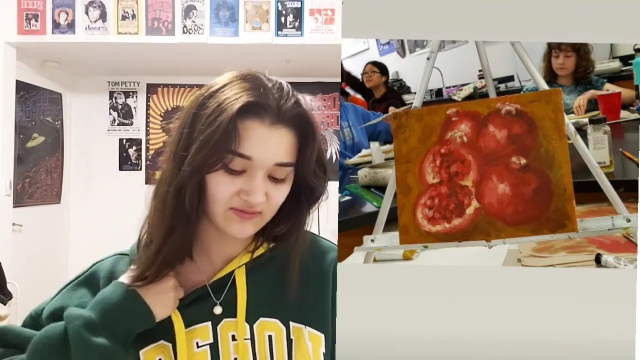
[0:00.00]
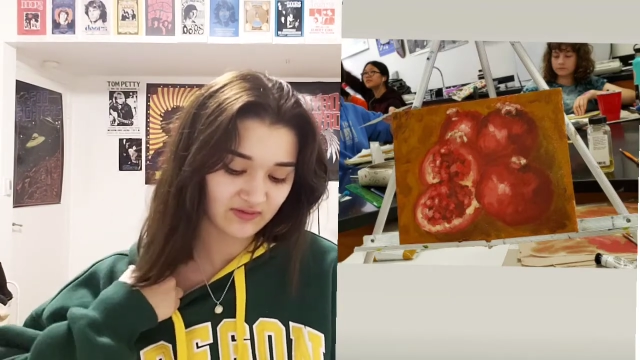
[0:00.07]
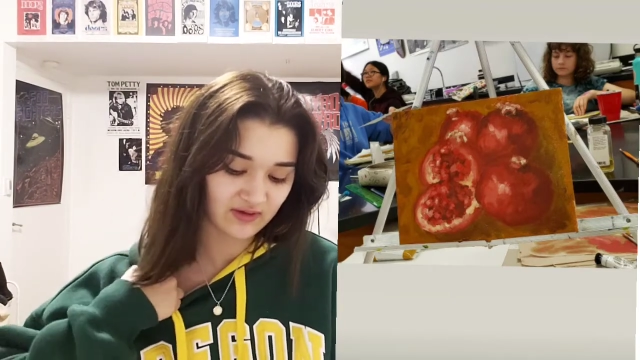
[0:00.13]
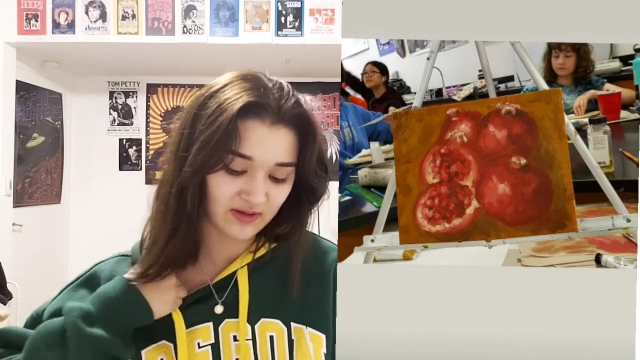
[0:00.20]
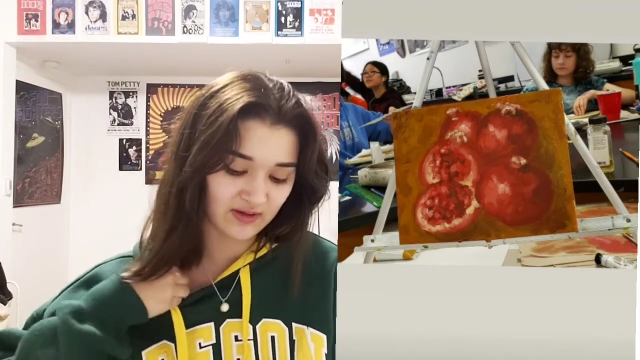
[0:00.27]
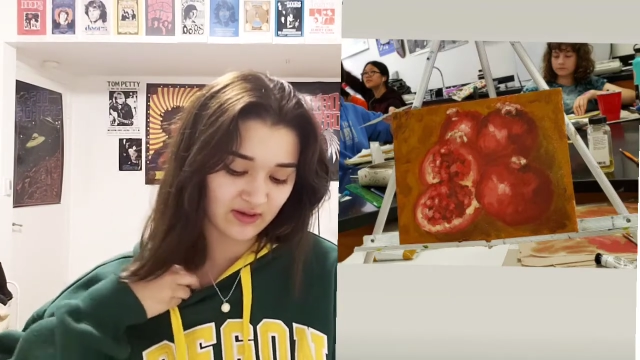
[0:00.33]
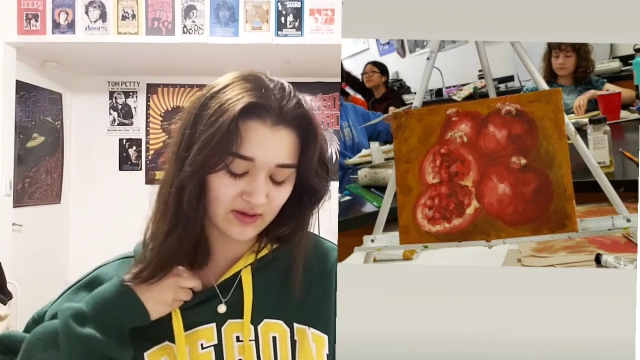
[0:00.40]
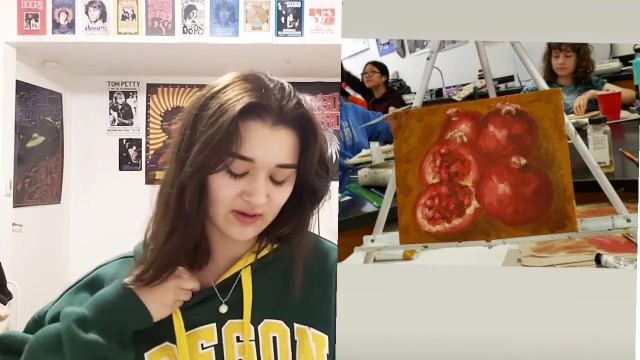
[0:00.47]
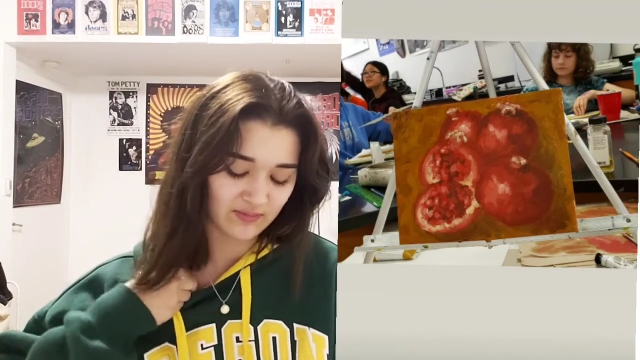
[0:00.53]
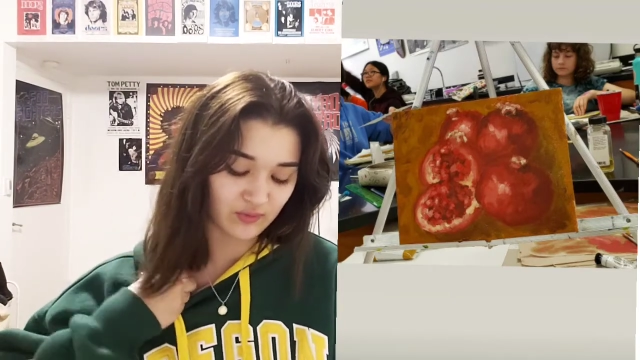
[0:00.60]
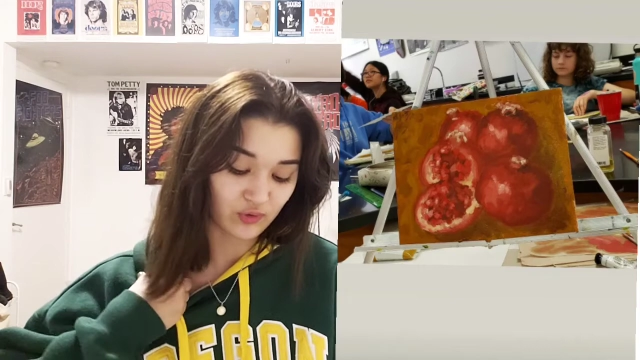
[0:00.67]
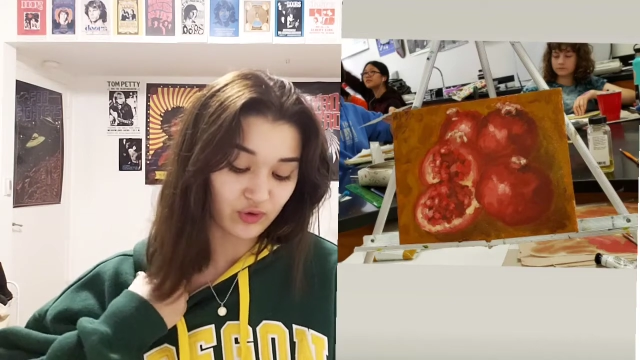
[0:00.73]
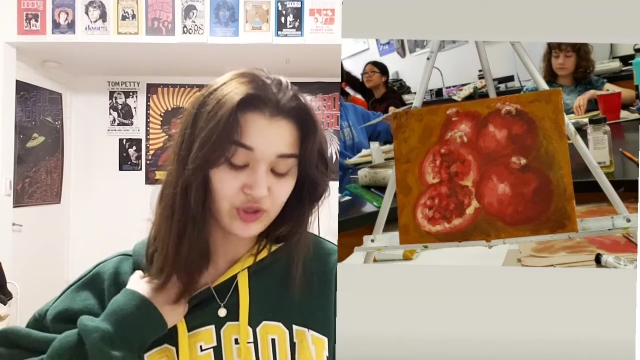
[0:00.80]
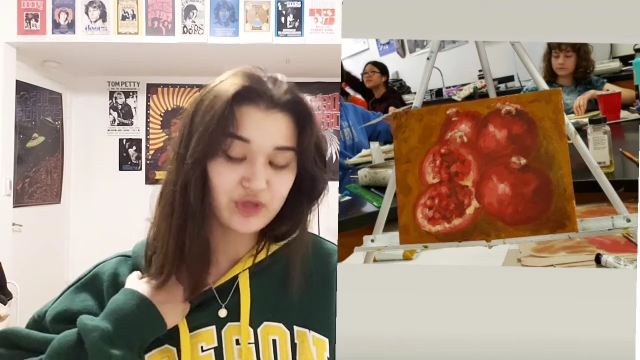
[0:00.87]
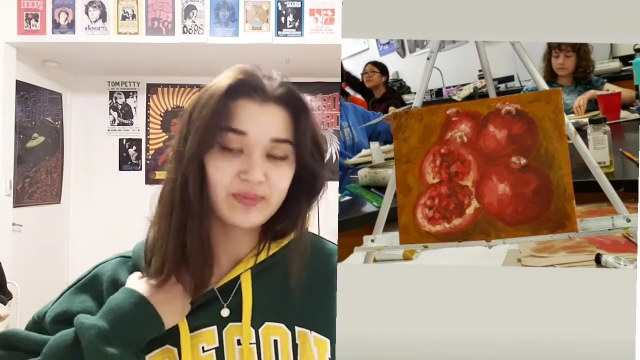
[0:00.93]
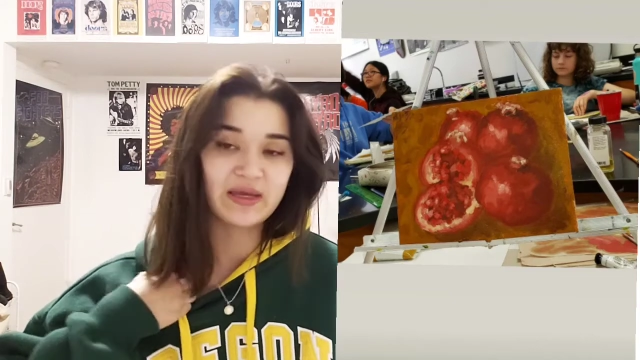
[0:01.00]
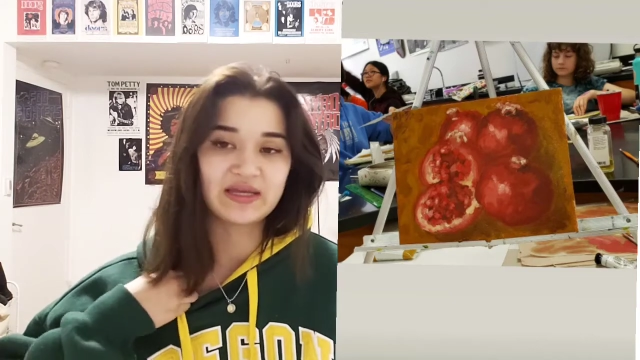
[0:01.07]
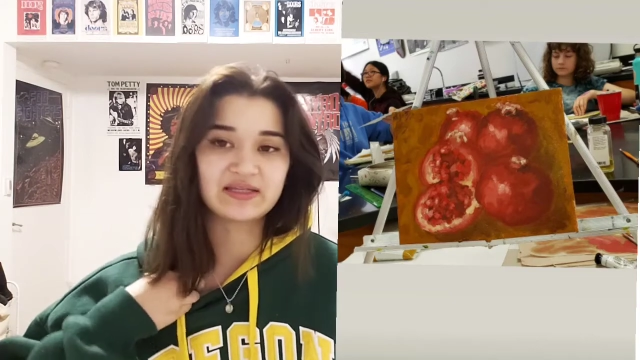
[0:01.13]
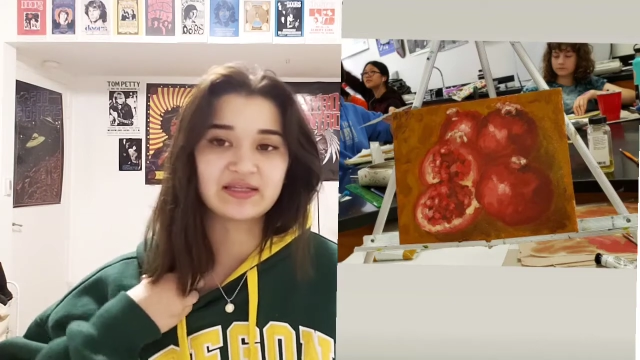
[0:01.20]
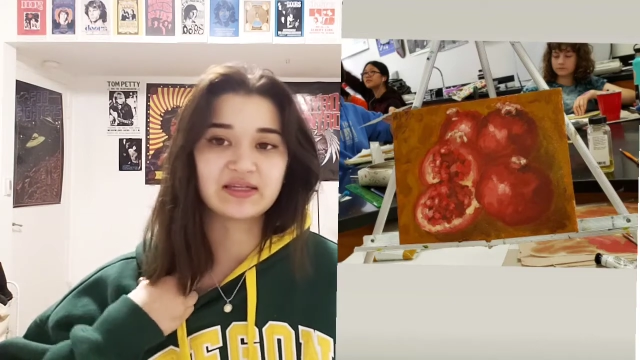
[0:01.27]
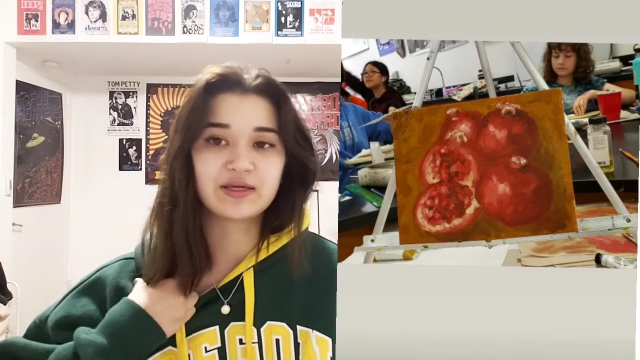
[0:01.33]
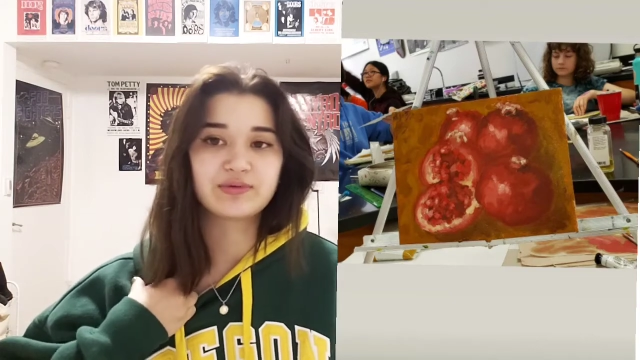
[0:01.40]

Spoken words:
oil painting.